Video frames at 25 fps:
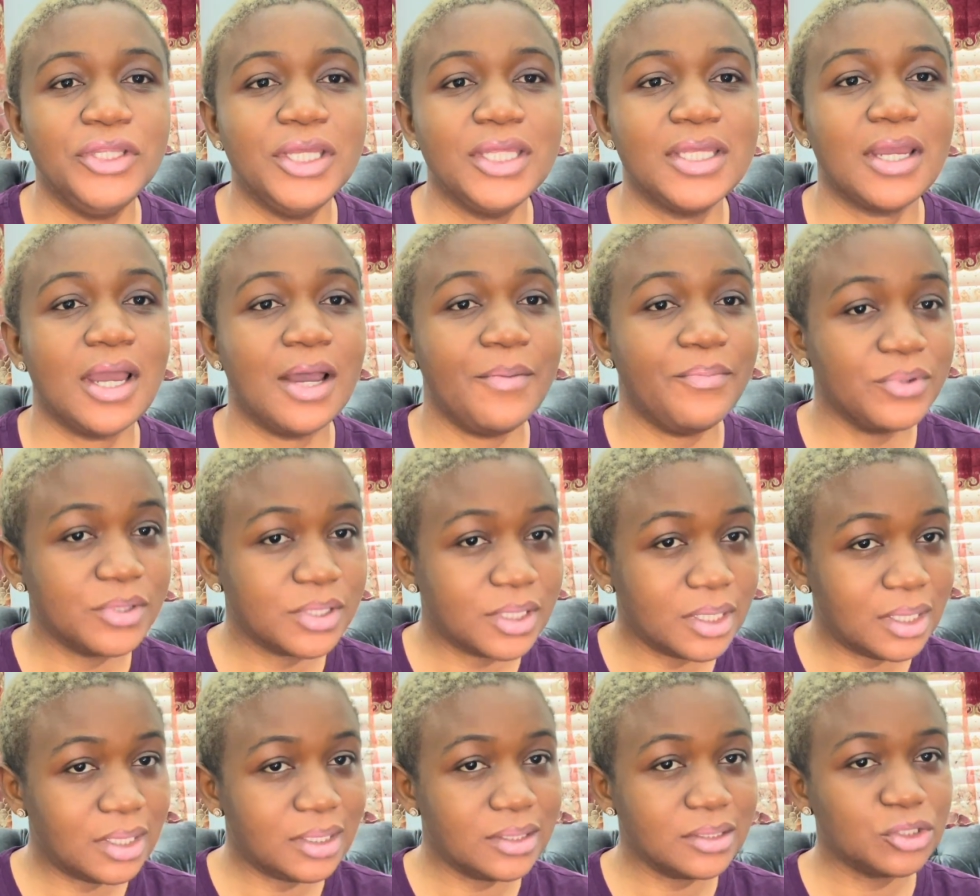
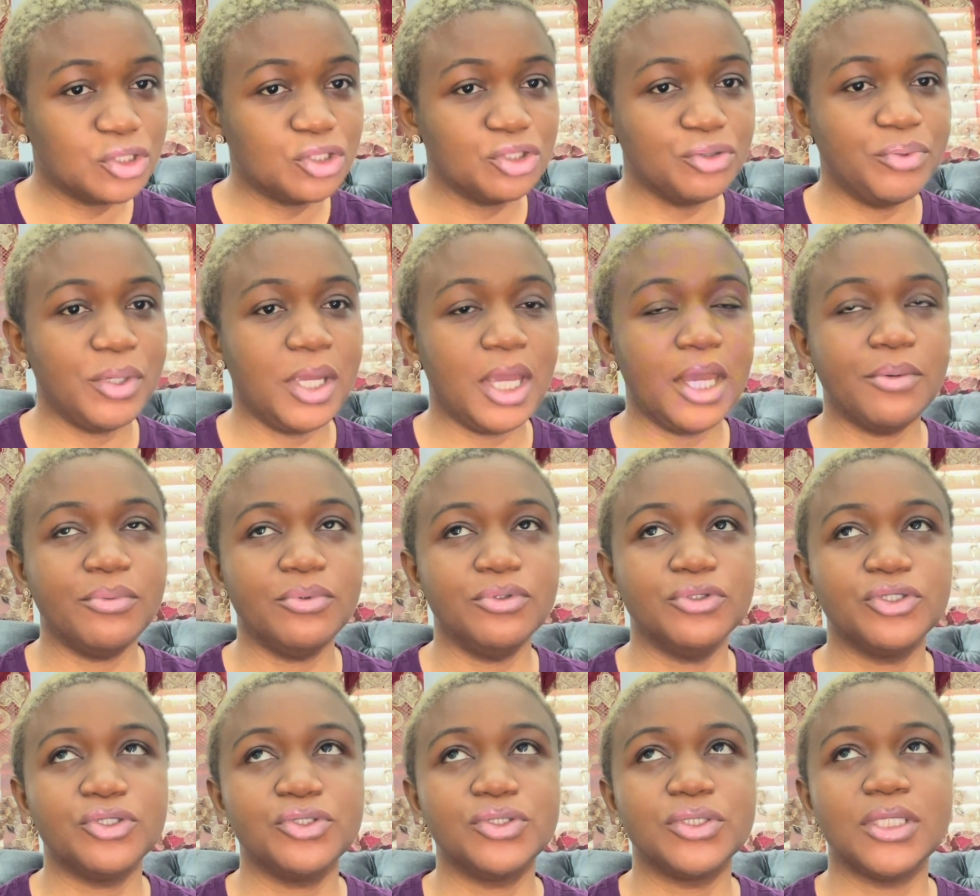capital to be
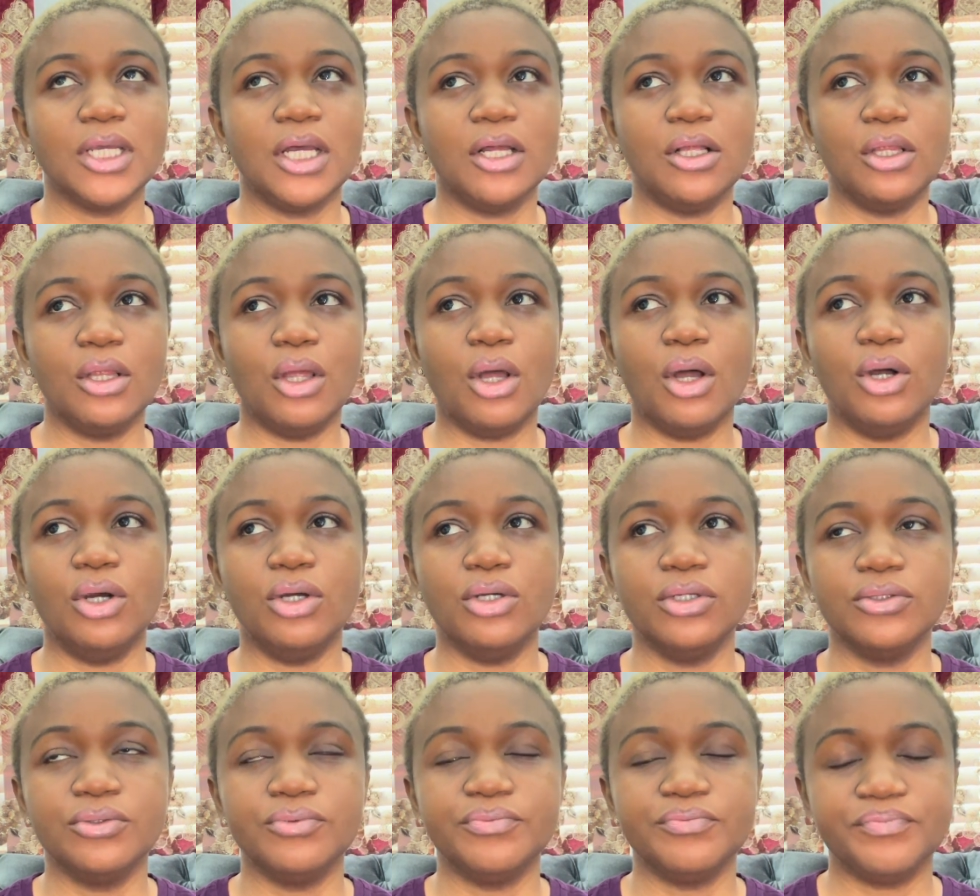able to sell
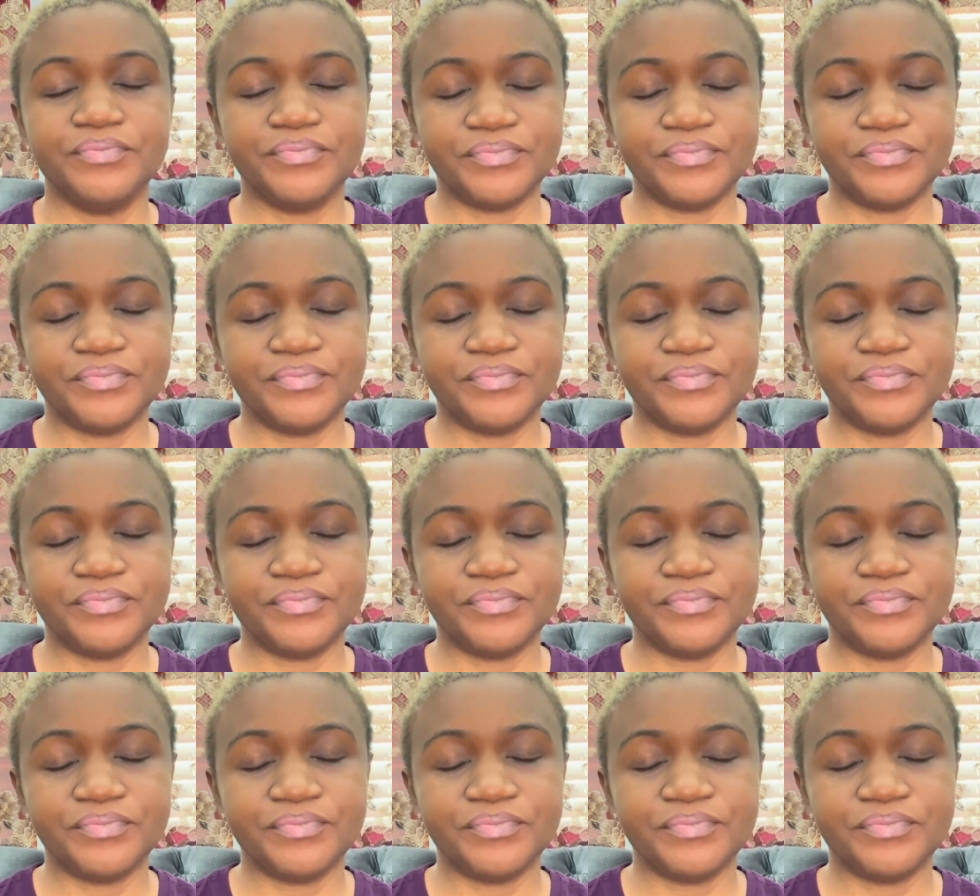on